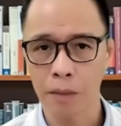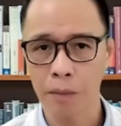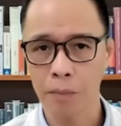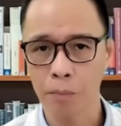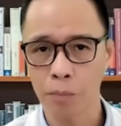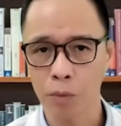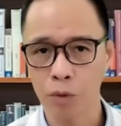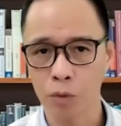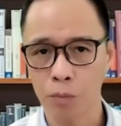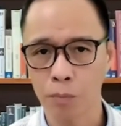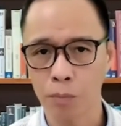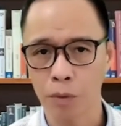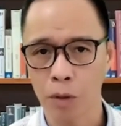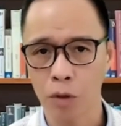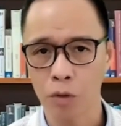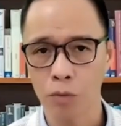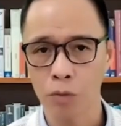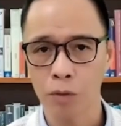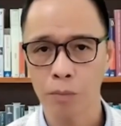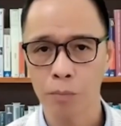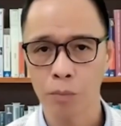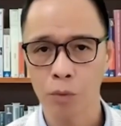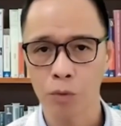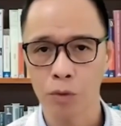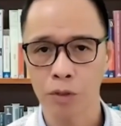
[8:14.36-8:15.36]
Bloomberg
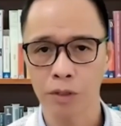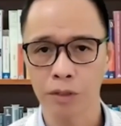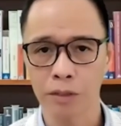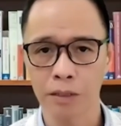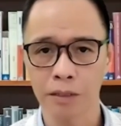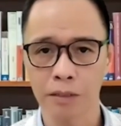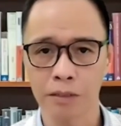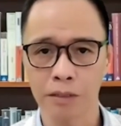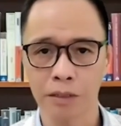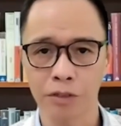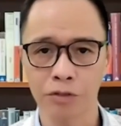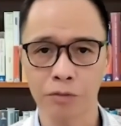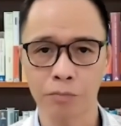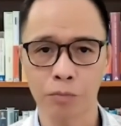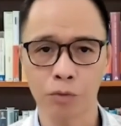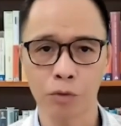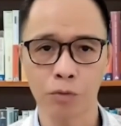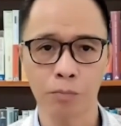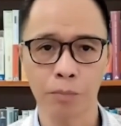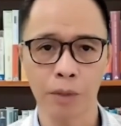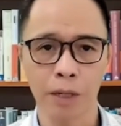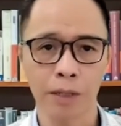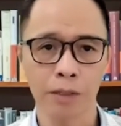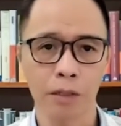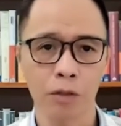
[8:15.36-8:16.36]
reported that this
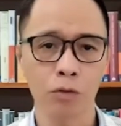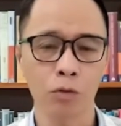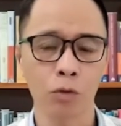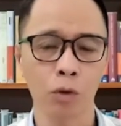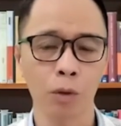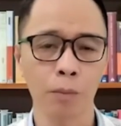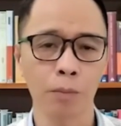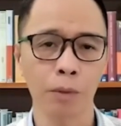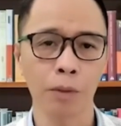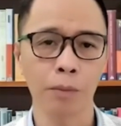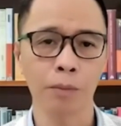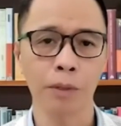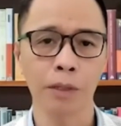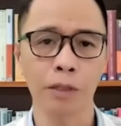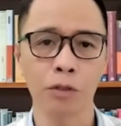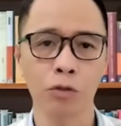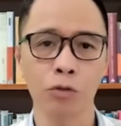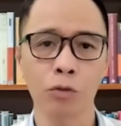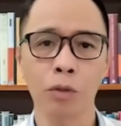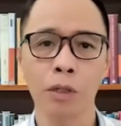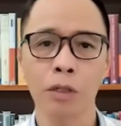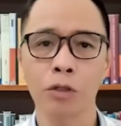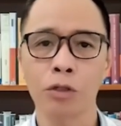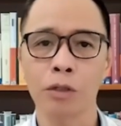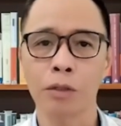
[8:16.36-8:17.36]
move by the Trump
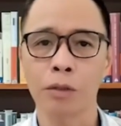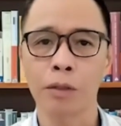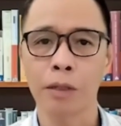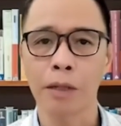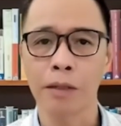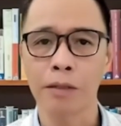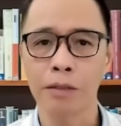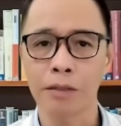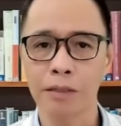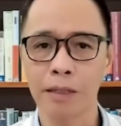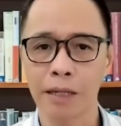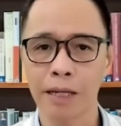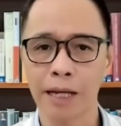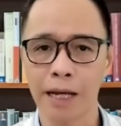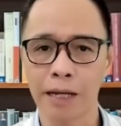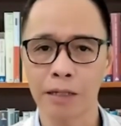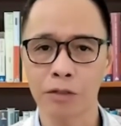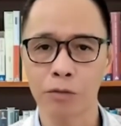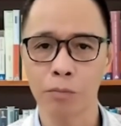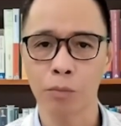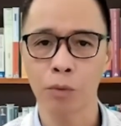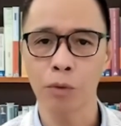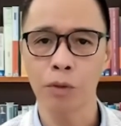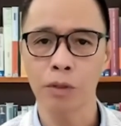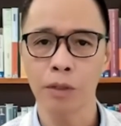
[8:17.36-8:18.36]
administration lifts the
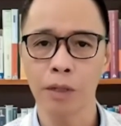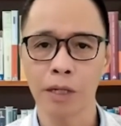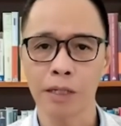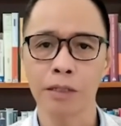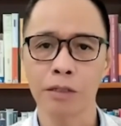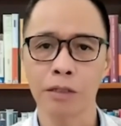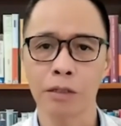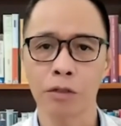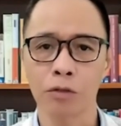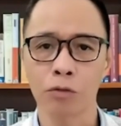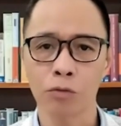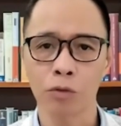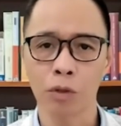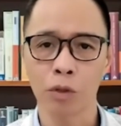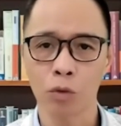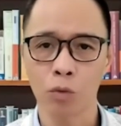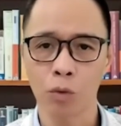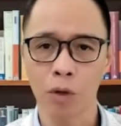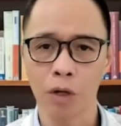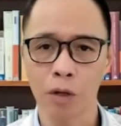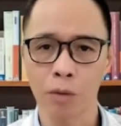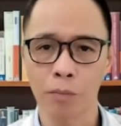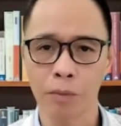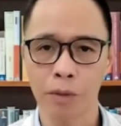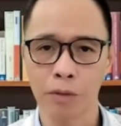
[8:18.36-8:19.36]
export license
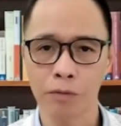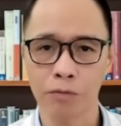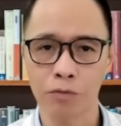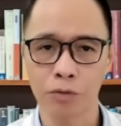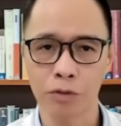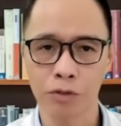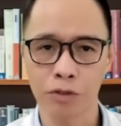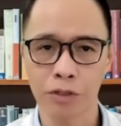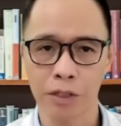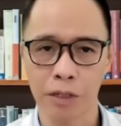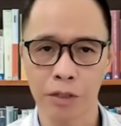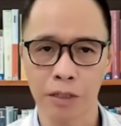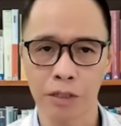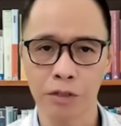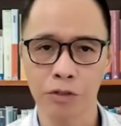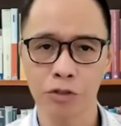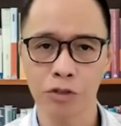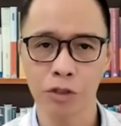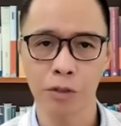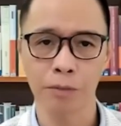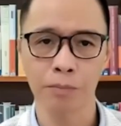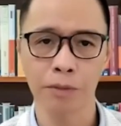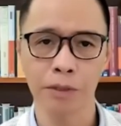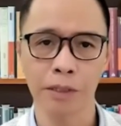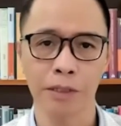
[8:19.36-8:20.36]
requirement for selling
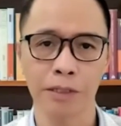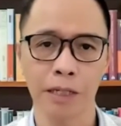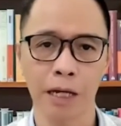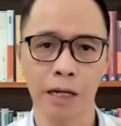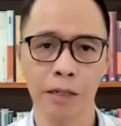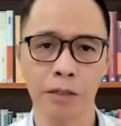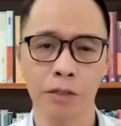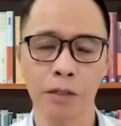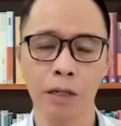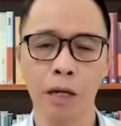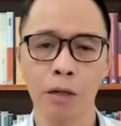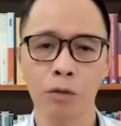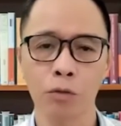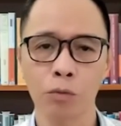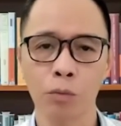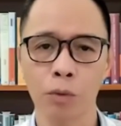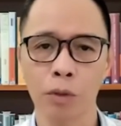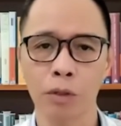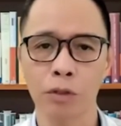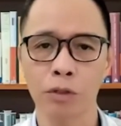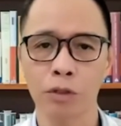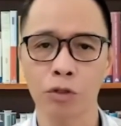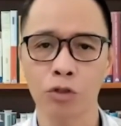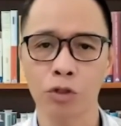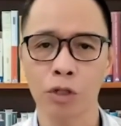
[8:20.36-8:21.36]
chip design
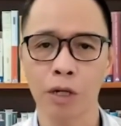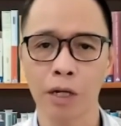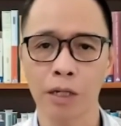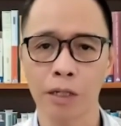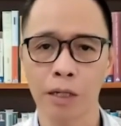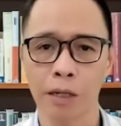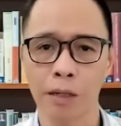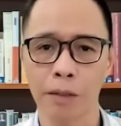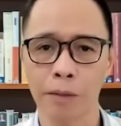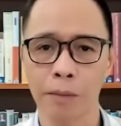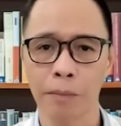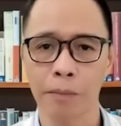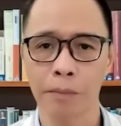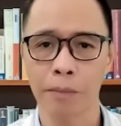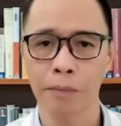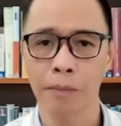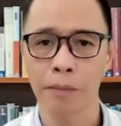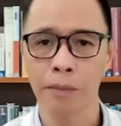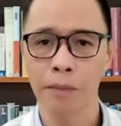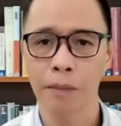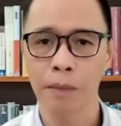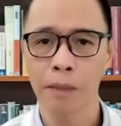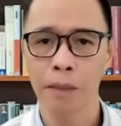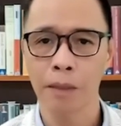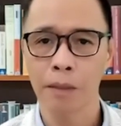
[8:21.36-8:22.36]
software to China.
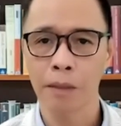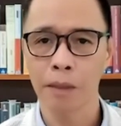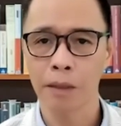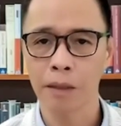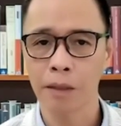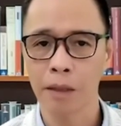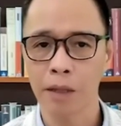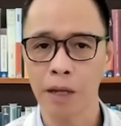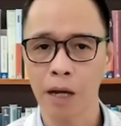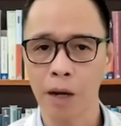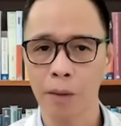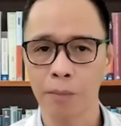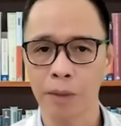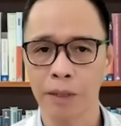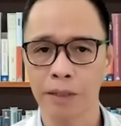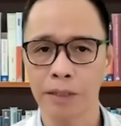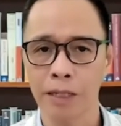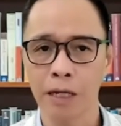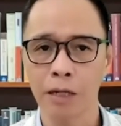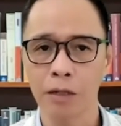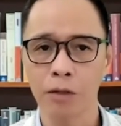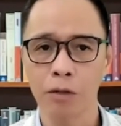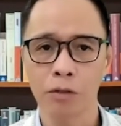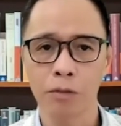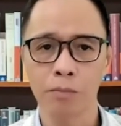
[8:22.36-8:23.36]

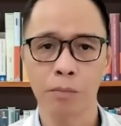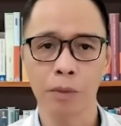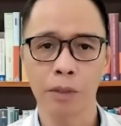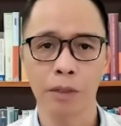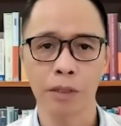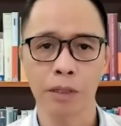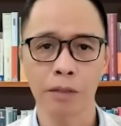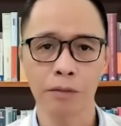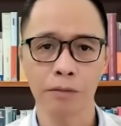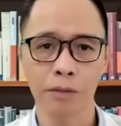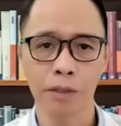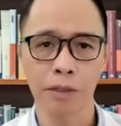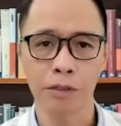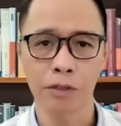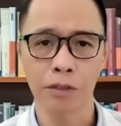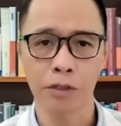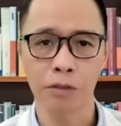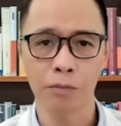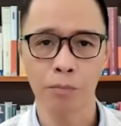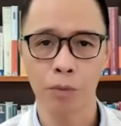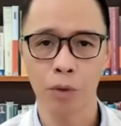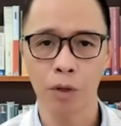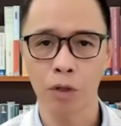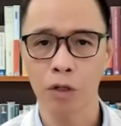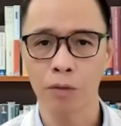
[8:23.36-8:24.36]
Commentators believe this
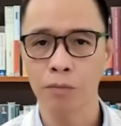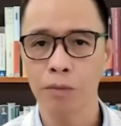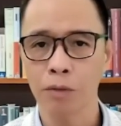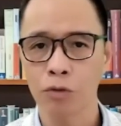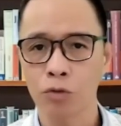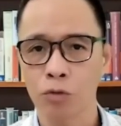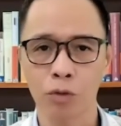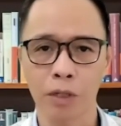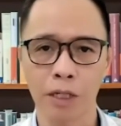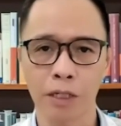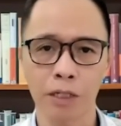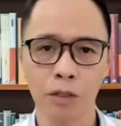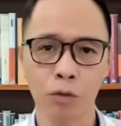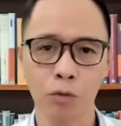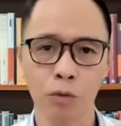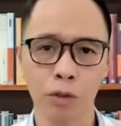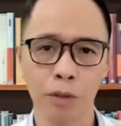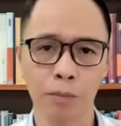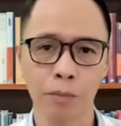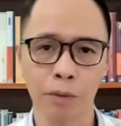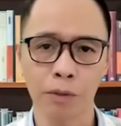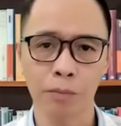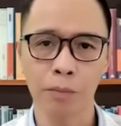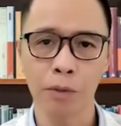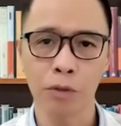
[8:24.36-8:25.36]
is part of a trade
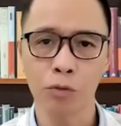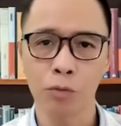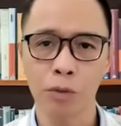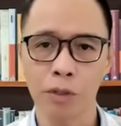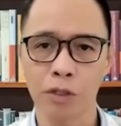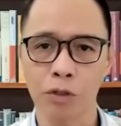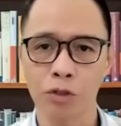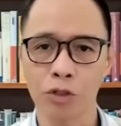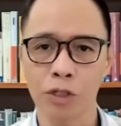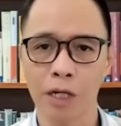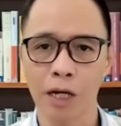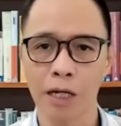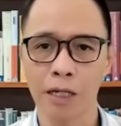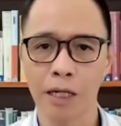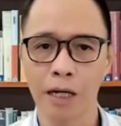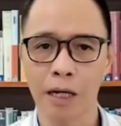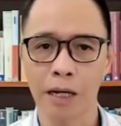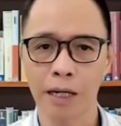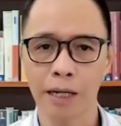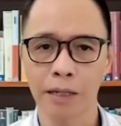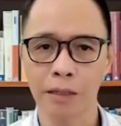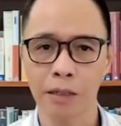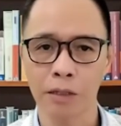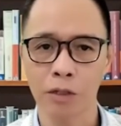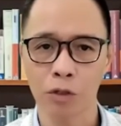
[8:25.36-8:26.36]
agreement between
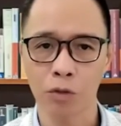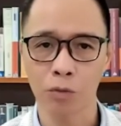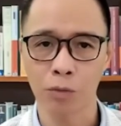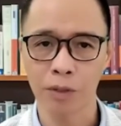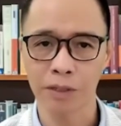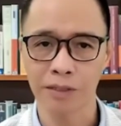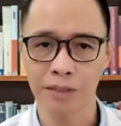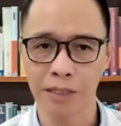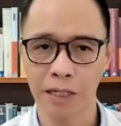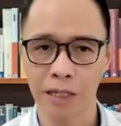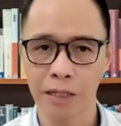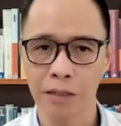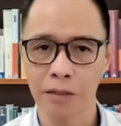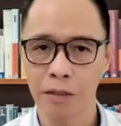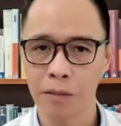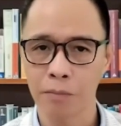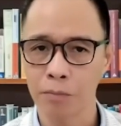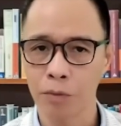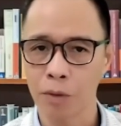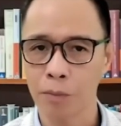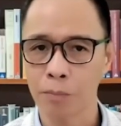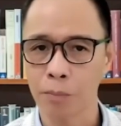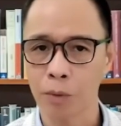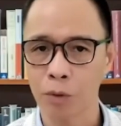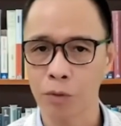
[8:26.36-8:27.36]
China and the US aimed
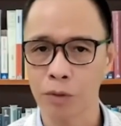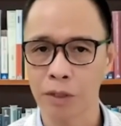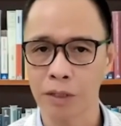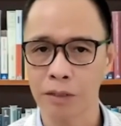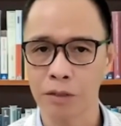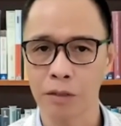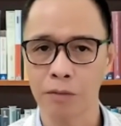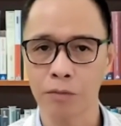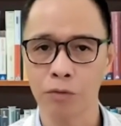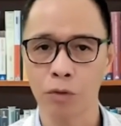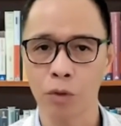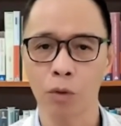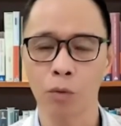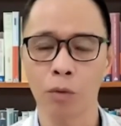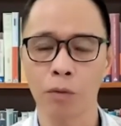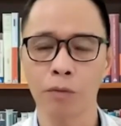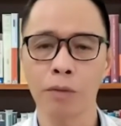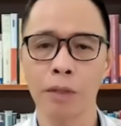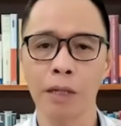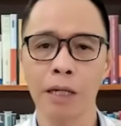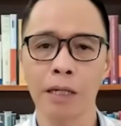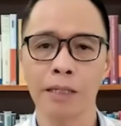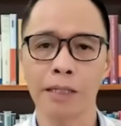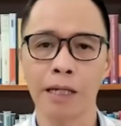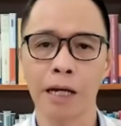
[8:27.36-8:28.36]
at promoting the flow
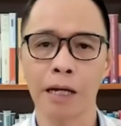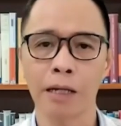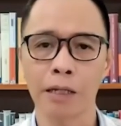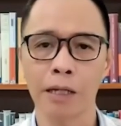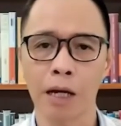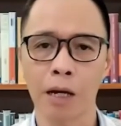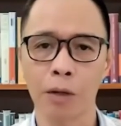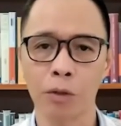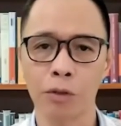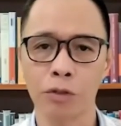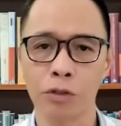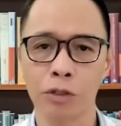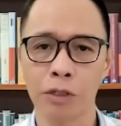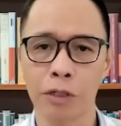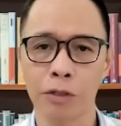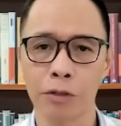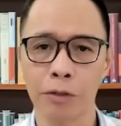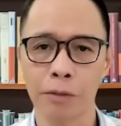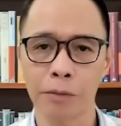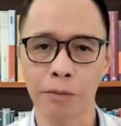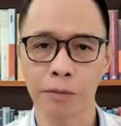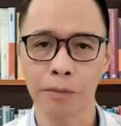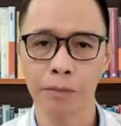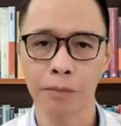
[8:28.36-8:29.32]
of key technologies.